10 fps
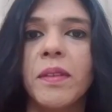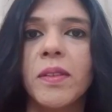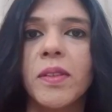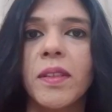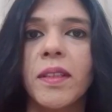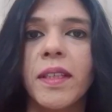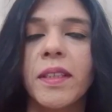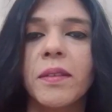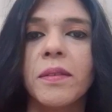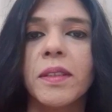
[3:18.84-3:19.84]
the digital
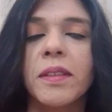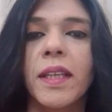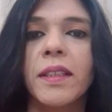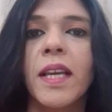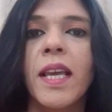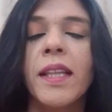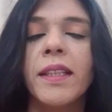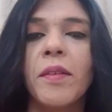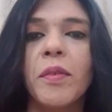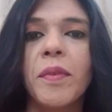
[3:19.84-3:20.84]
natives is that
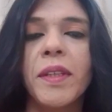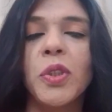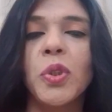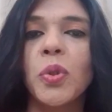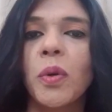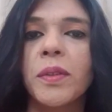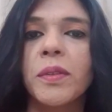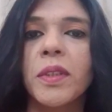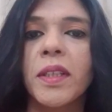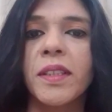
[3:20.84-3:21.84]
they have a very short
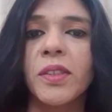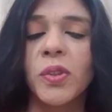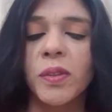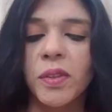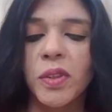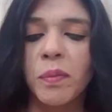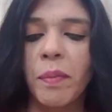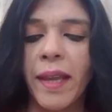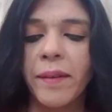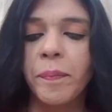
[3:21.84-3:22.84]
attention
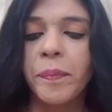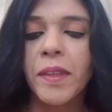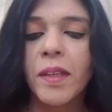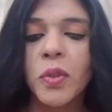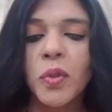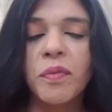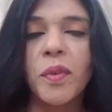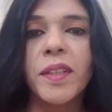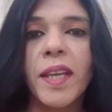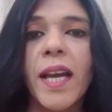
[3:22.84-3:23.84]
span. So
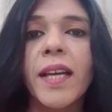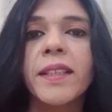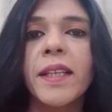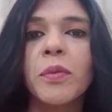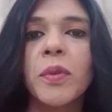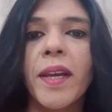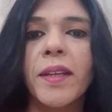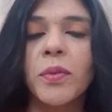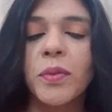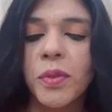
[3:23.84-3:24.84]
for that, I would
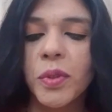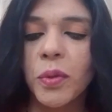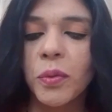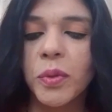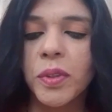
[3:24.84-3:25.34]
like to introduce